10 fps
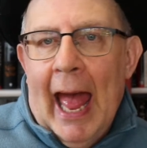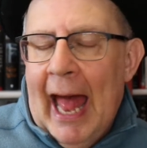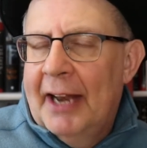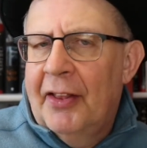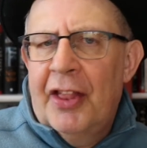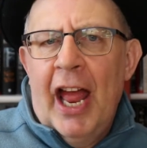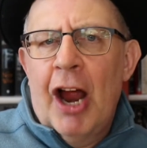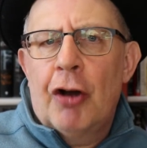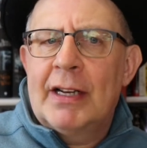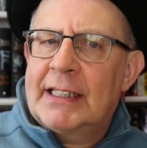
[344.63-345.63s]
and
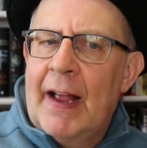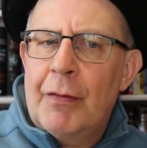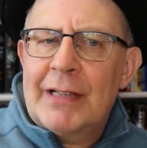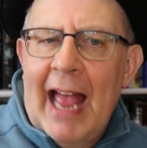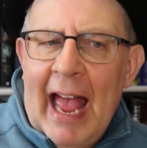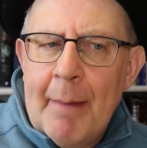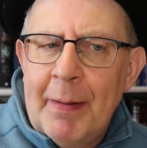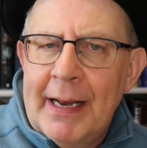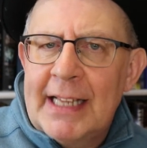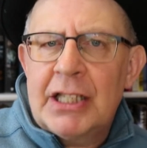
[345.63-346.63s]
there discovers
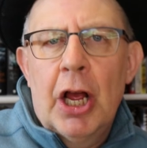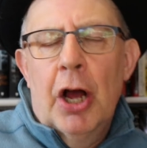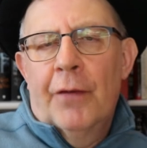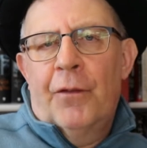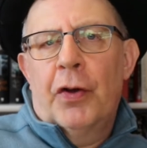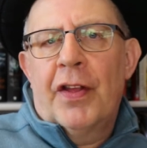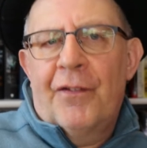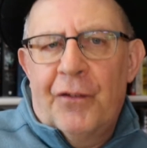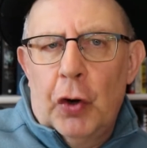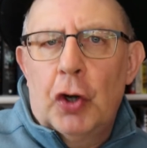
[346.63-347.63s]
happiness for the
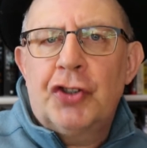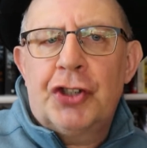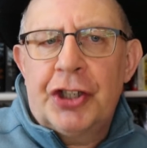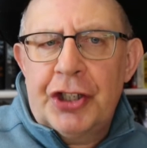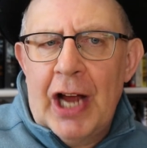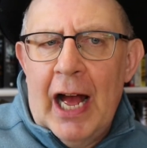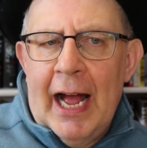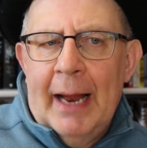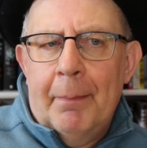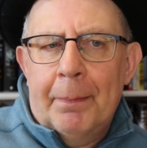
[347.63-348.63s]
first
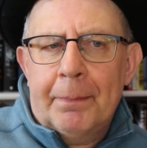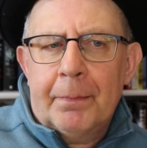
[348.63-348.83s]
time.